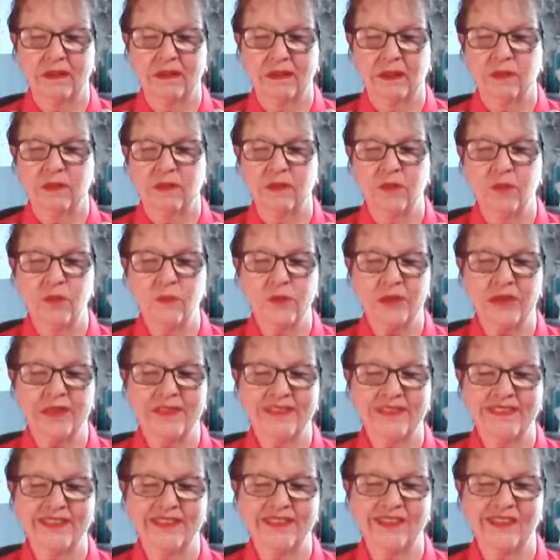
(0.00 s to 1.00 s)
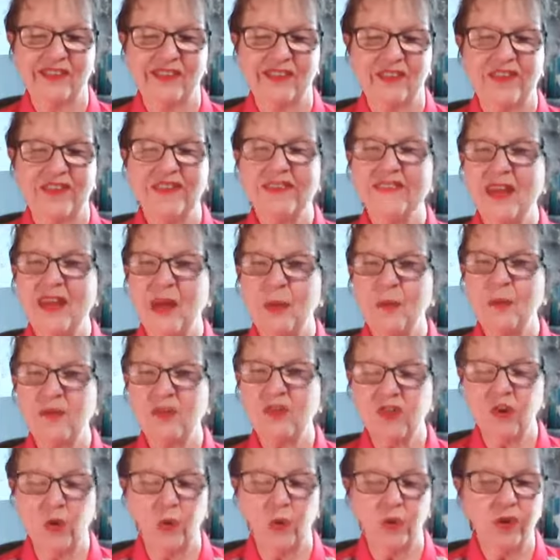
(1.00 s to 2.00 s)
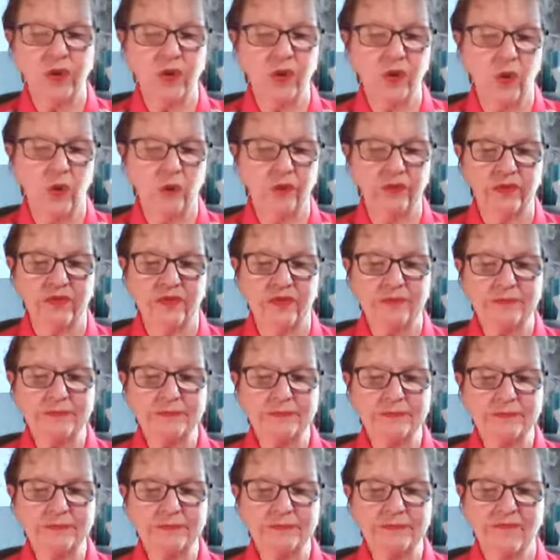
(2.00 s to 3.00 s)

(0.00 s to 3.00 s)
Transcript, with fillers: a few minutes ago. His name is Tony Colson.